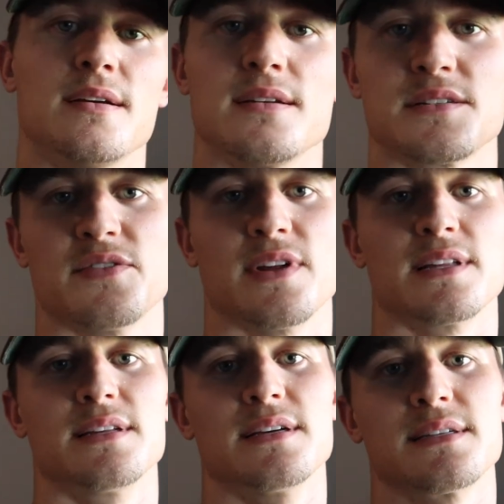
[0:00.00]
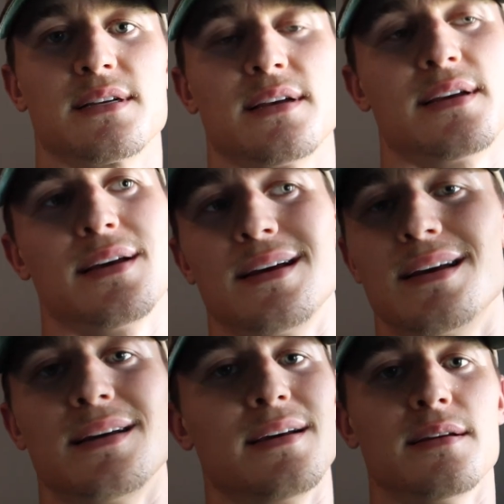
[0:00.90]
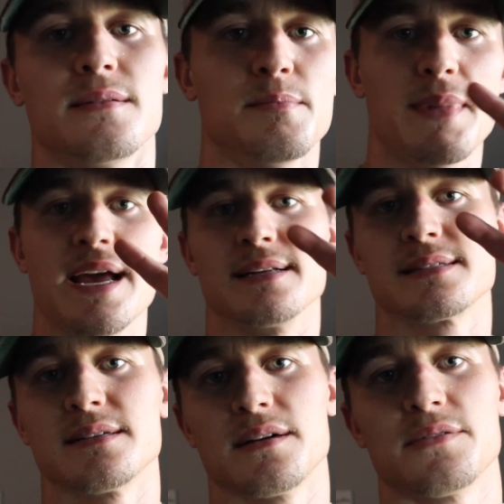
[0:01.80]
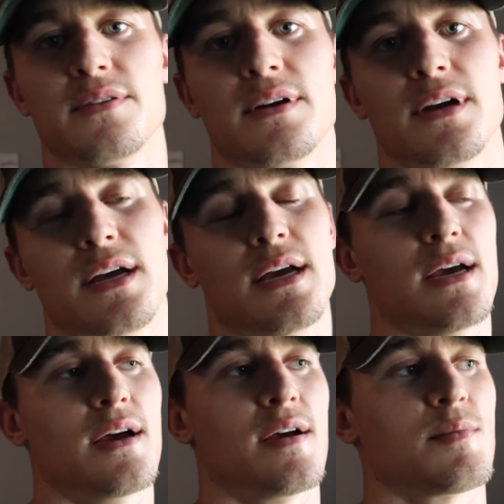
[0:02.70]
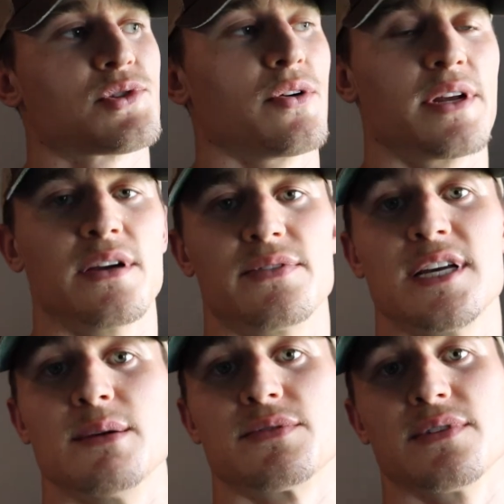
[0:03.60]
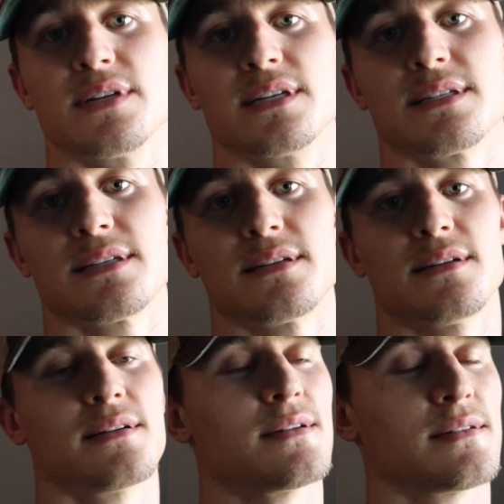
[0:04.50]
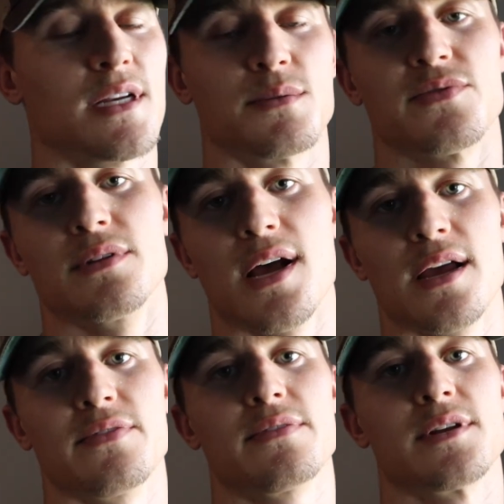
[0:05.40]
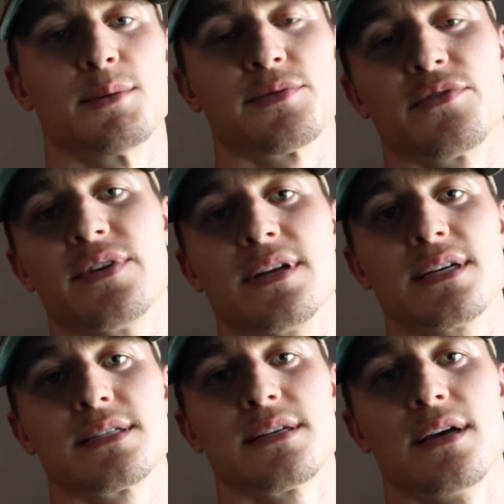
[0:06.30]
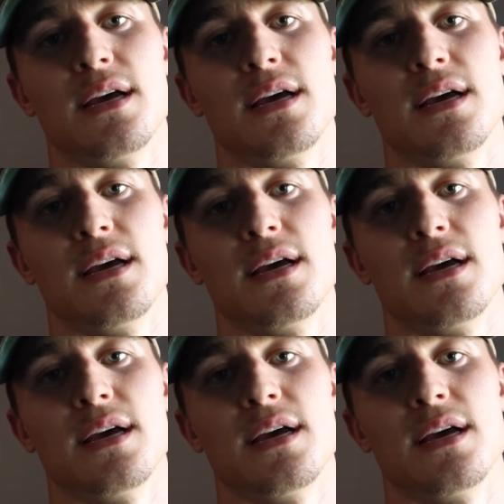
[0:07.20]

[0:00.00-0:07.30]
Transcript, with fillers: Stuff like this, man stuff. I'm starting to give tips for this, tips for life, tips for fitness.